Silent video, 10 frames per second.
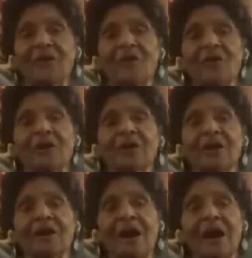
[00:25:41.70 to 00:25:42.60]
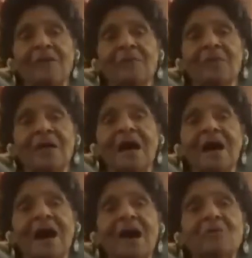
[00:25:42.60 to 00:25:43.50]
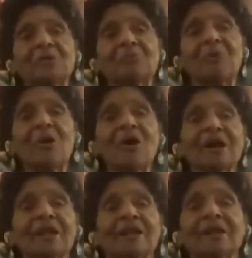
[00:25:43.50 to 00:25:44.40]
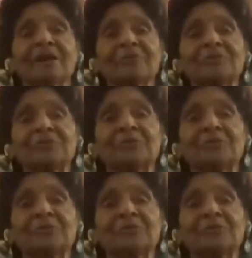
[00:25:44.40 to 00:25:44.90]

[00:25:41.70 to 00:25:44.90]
You're talking. I was born in Denham